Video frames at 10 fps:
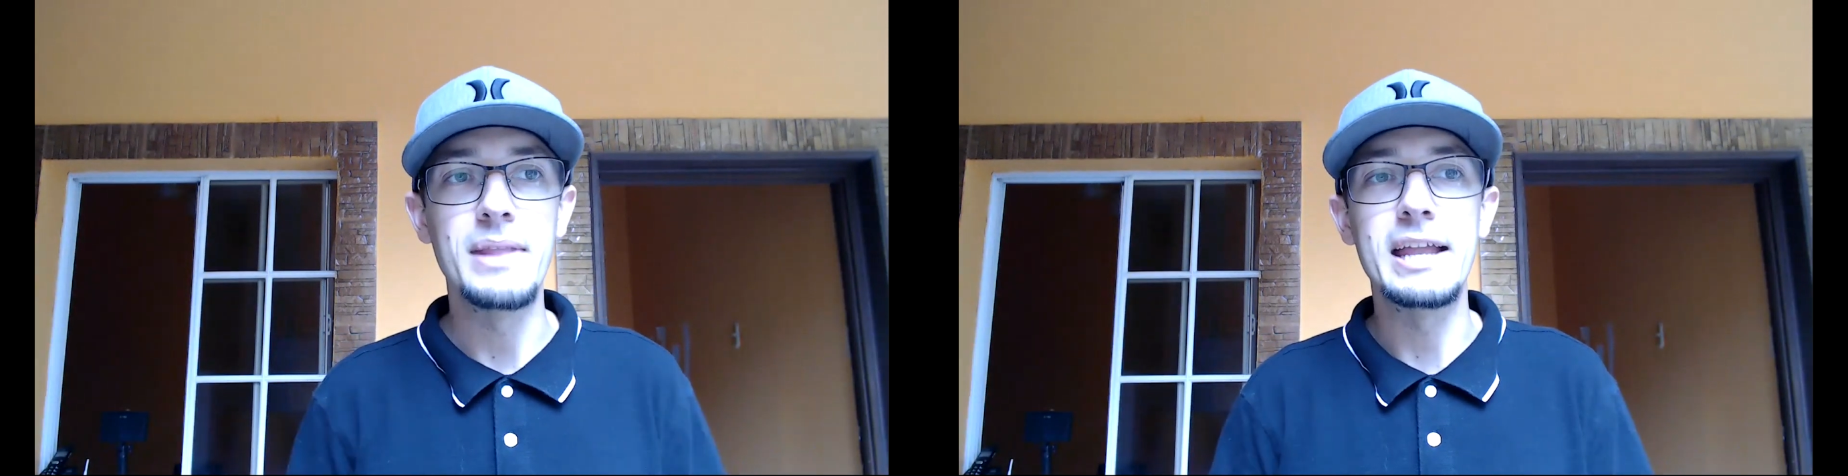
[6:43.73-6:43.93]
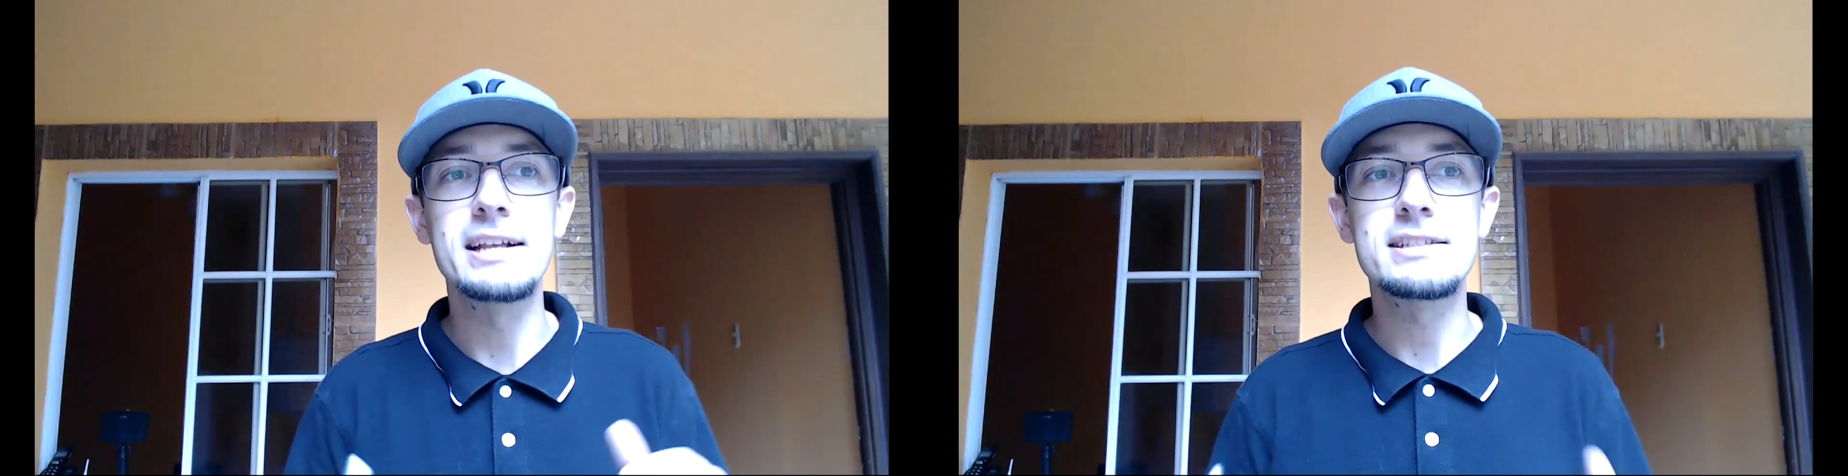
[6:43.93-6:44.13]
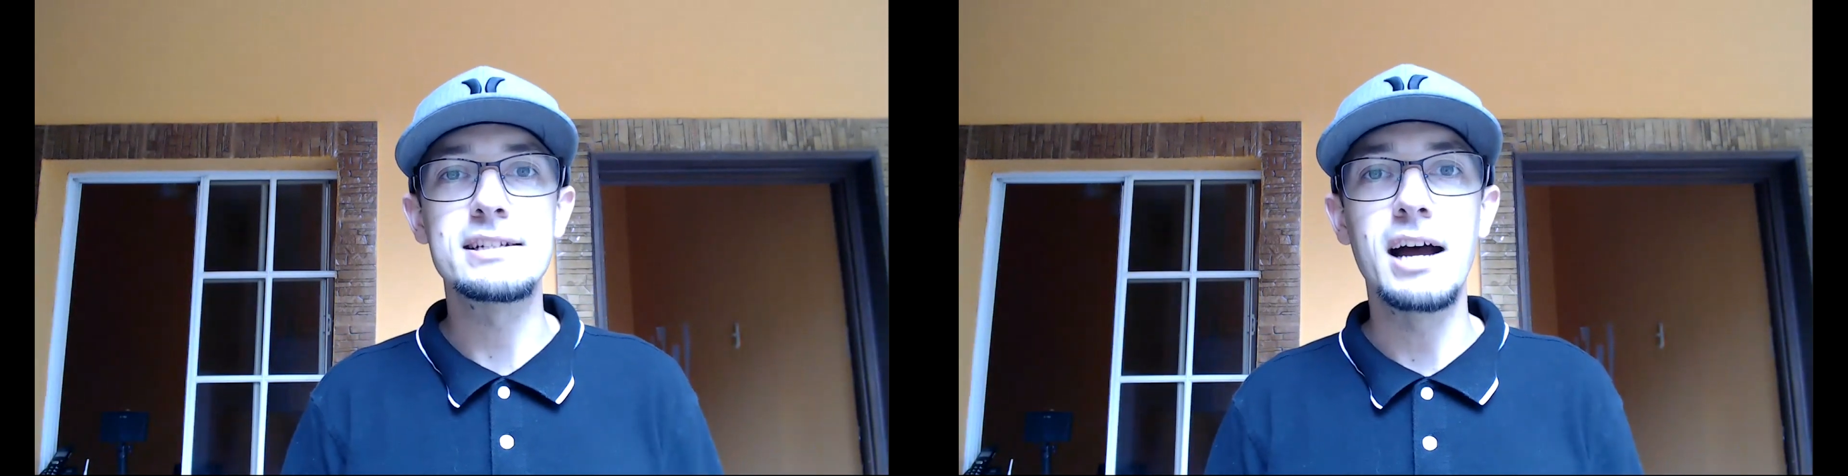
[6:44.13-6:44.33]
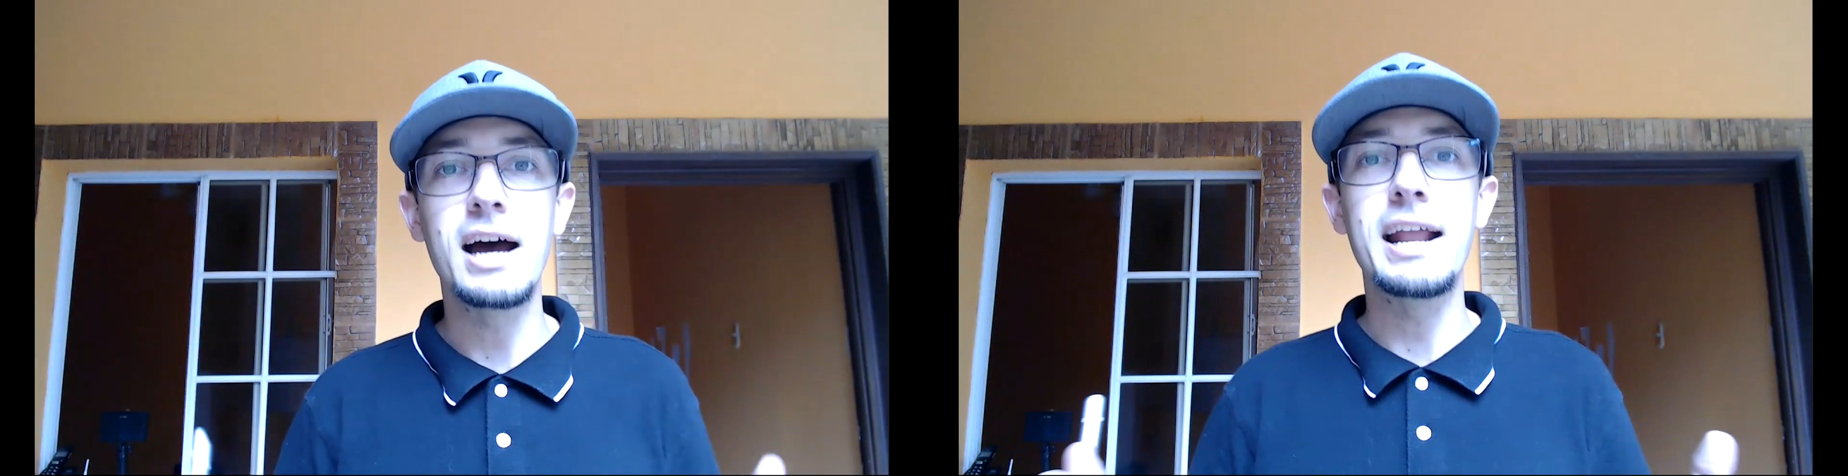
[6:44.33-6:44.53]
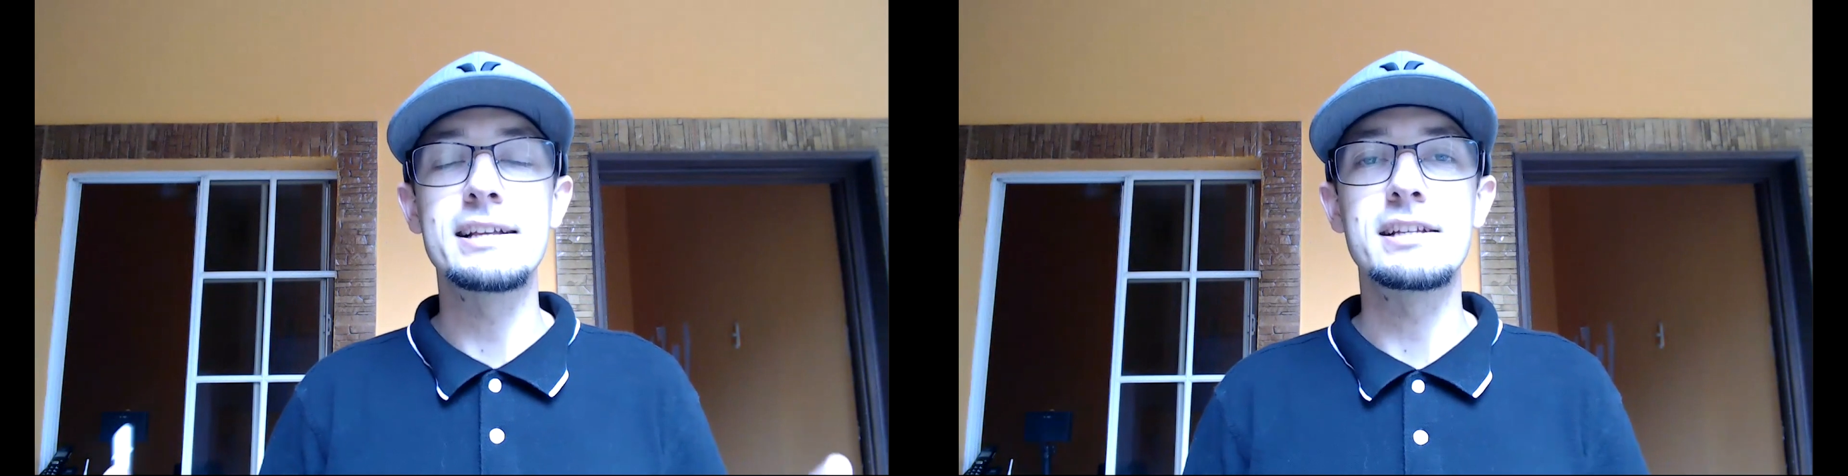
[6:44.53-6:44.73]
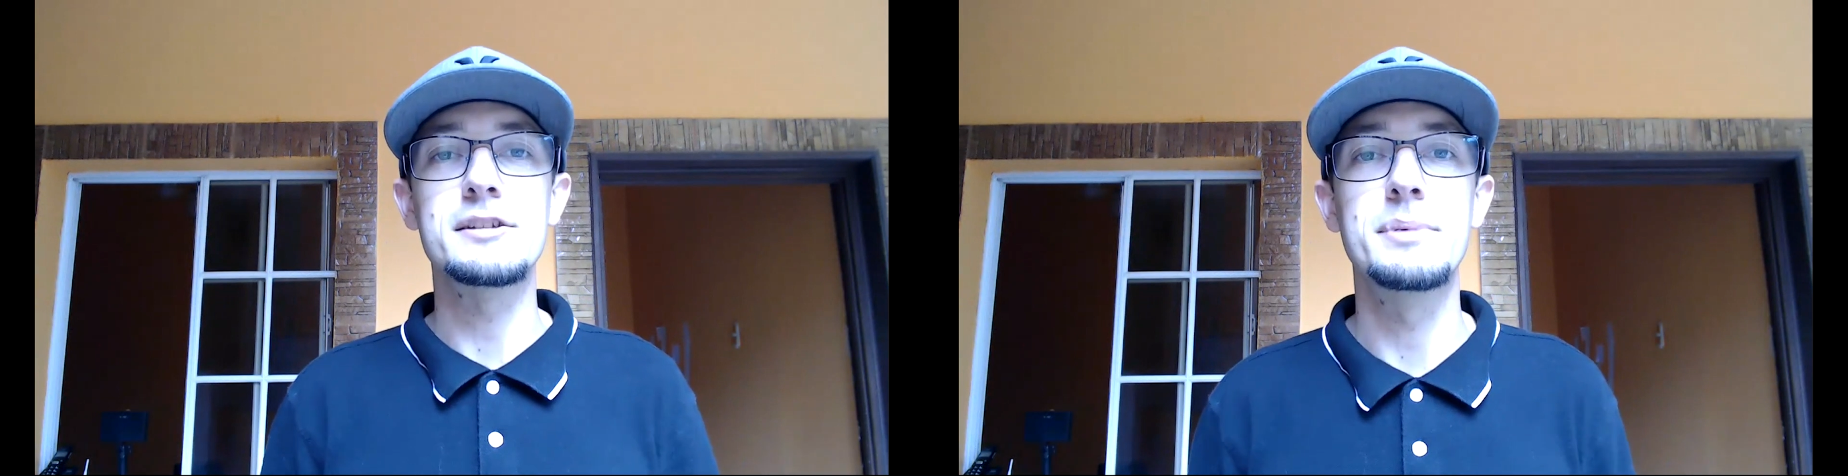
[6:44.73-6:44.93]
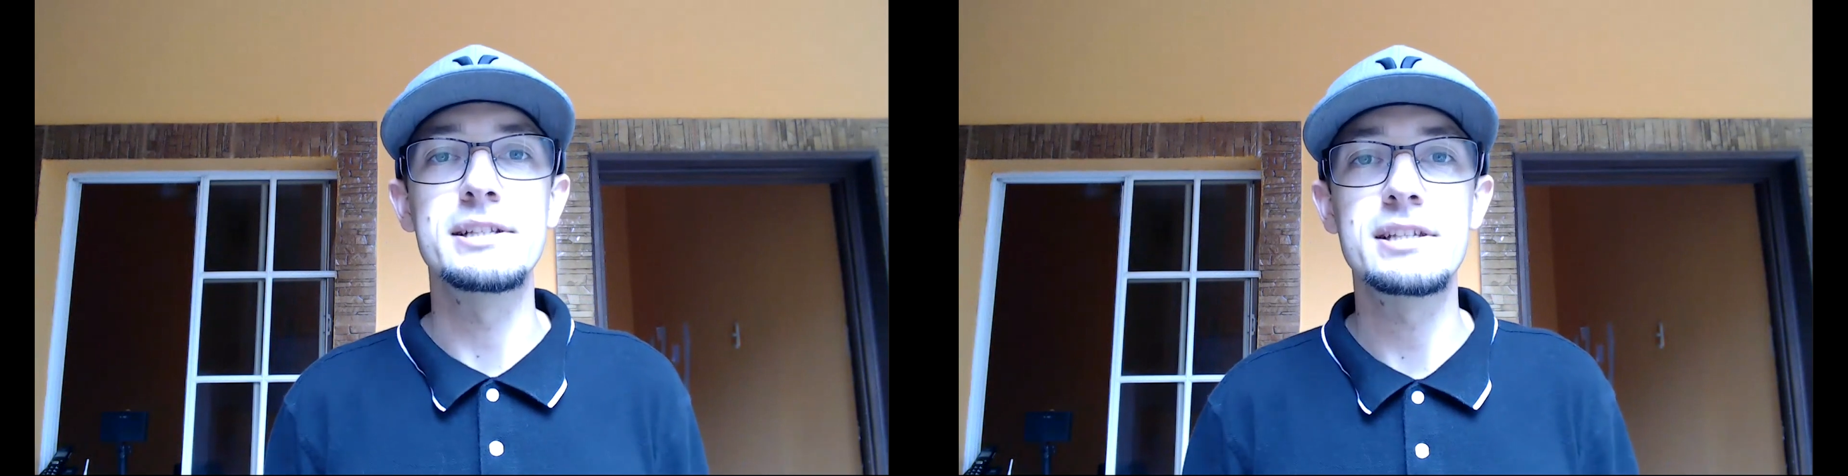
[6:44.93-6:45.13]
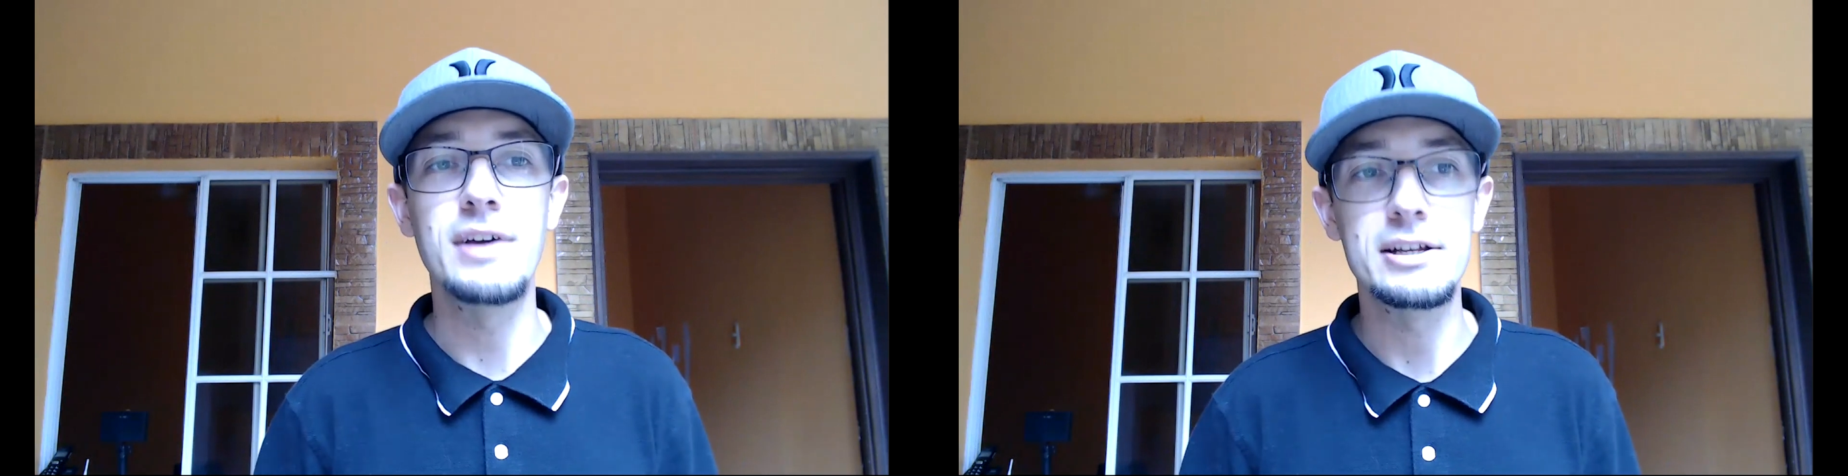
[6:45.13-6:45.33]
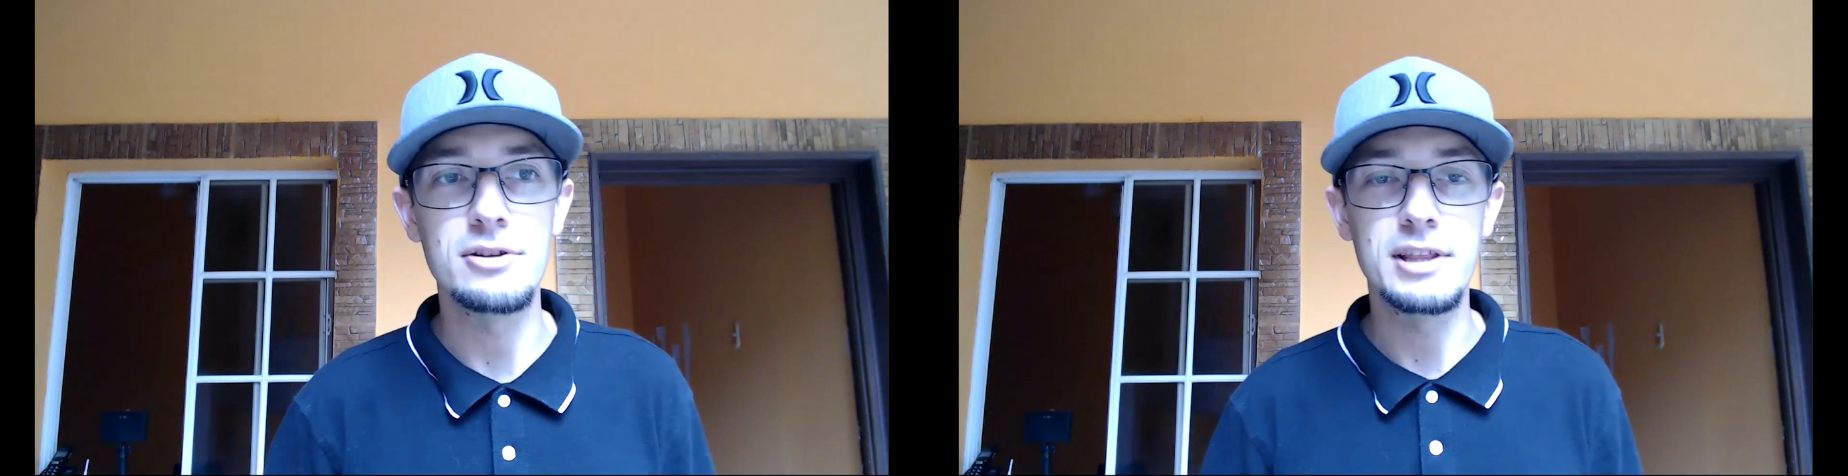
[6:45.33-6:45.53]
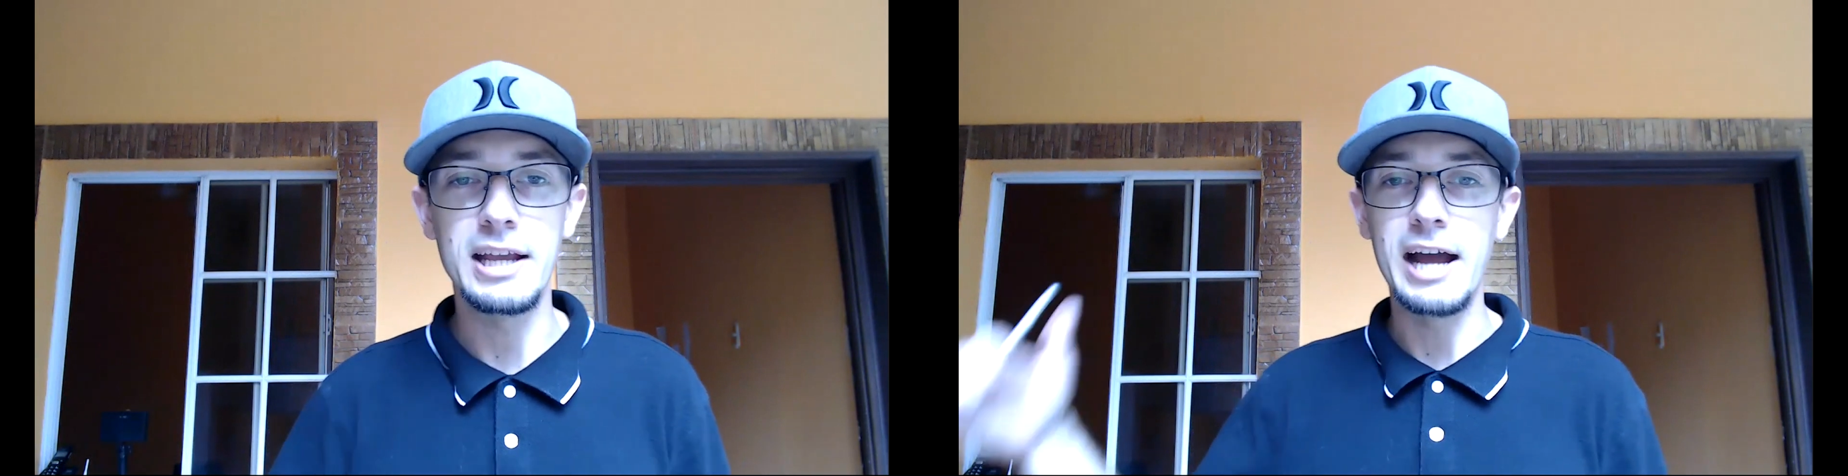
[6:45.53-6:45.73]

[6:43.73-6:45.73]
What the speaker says: and it's not as expensive as you think.